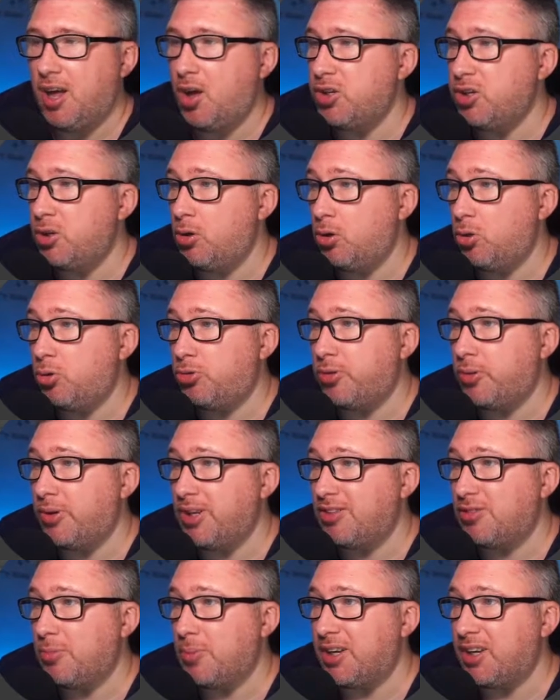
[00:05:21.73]
You'll also
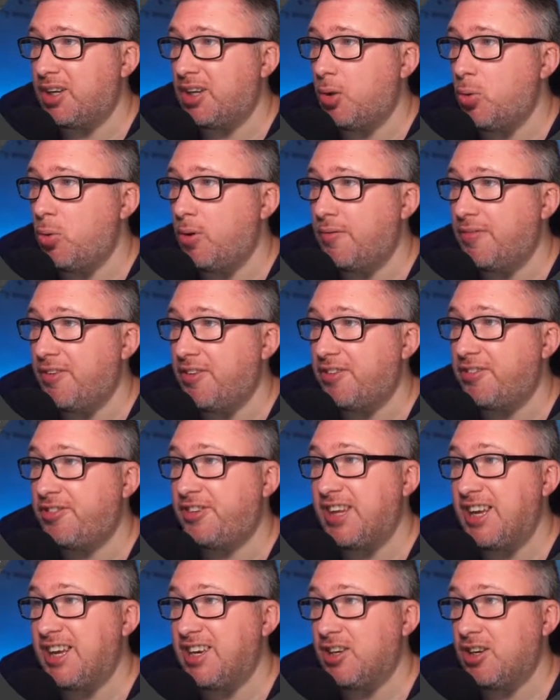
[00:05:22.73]
need to make a note of the
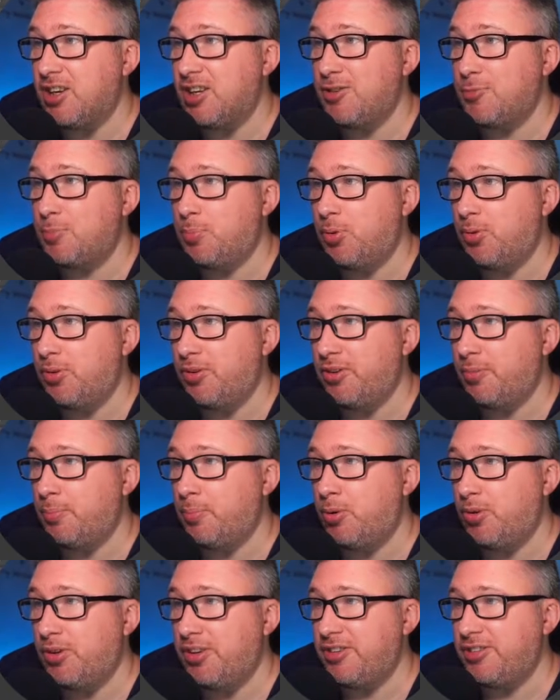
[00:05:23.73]
scene that you've
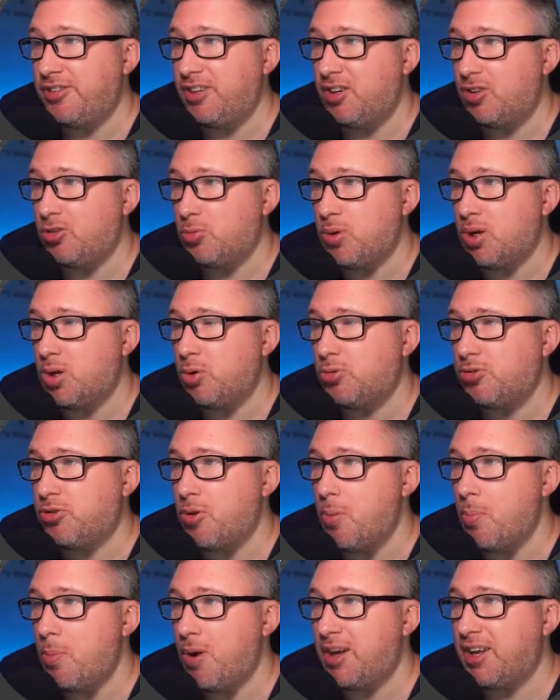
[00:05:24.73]
put this in as well.
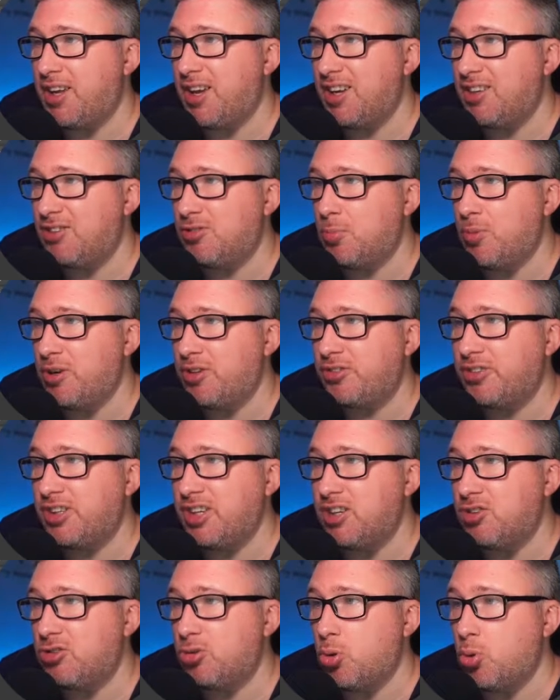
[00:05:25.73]
So in my case, my
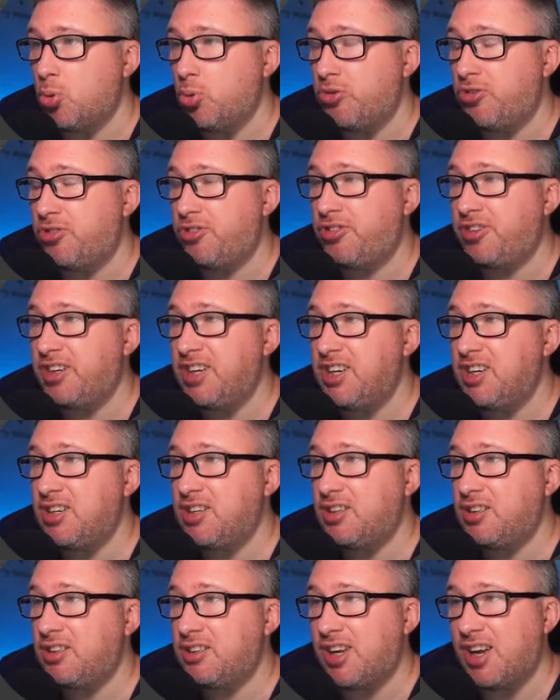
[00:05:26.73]
scene is called
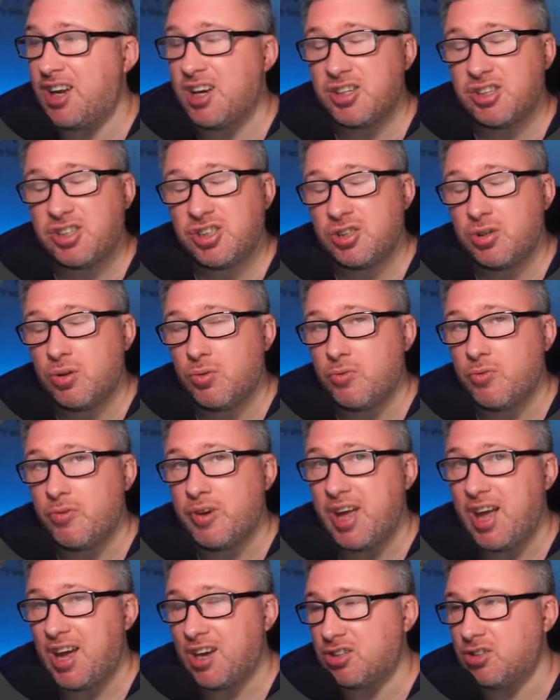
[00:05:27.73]

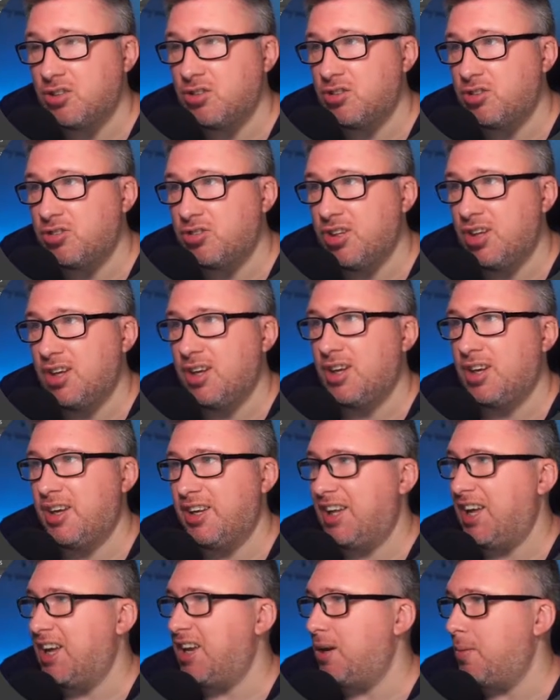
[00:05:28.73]
scene-reactions.
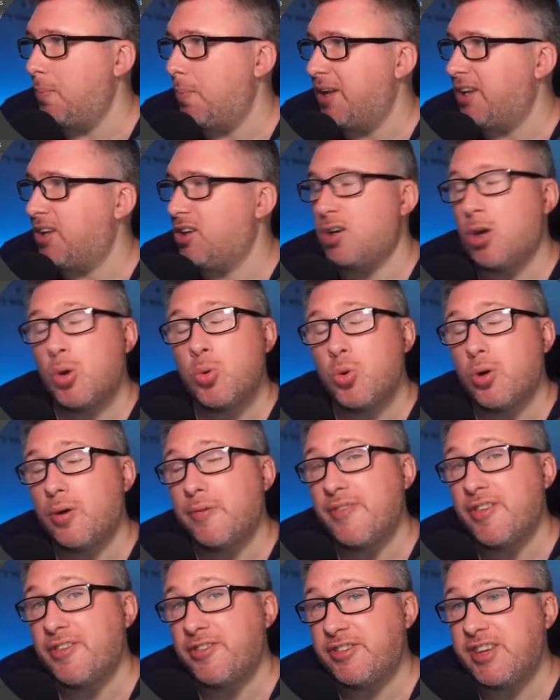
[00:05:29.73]
Again, make a note
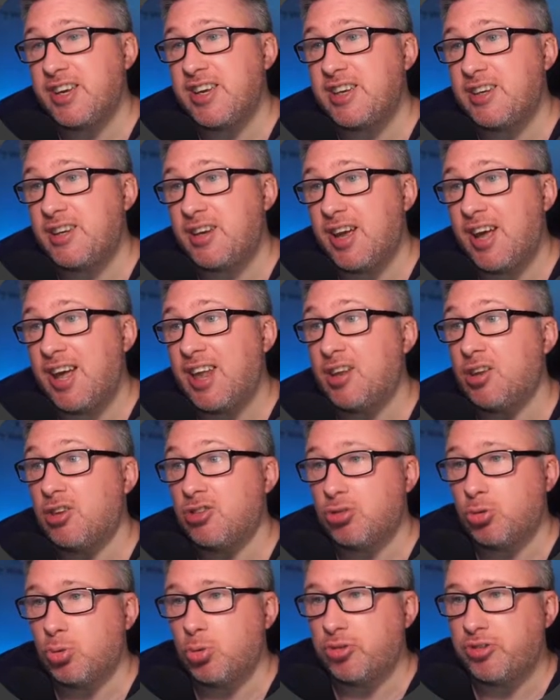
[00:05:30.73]
of the scene and the
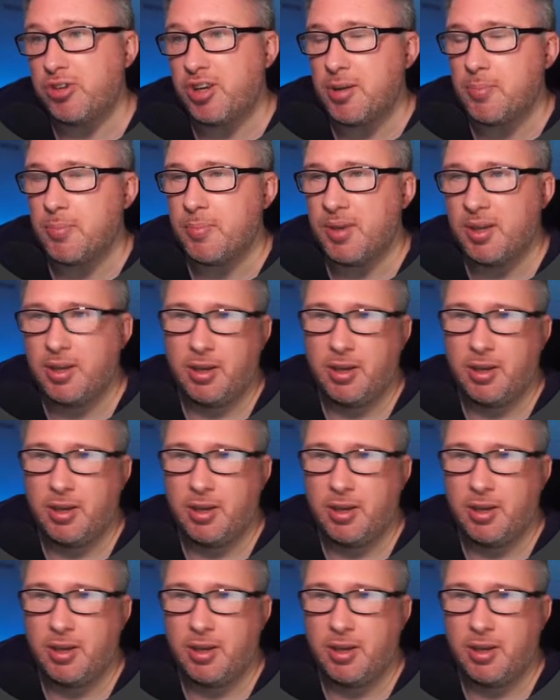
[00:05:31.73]
source name.